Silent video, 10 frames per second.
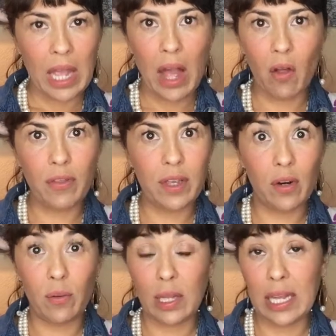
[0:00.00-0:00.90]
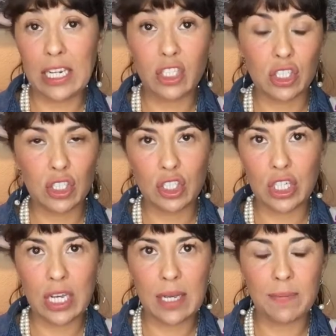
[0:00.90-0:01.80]
healthier
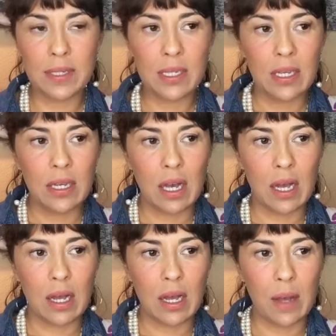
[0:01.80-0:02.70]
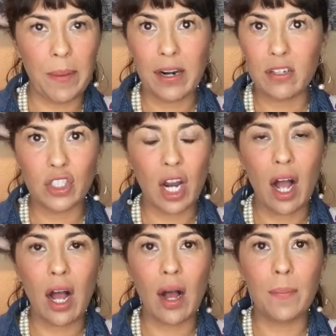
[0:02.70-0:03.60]
relationships, a better
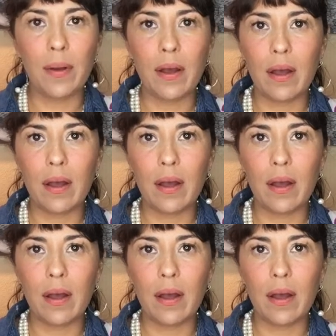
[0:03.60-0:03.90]
job,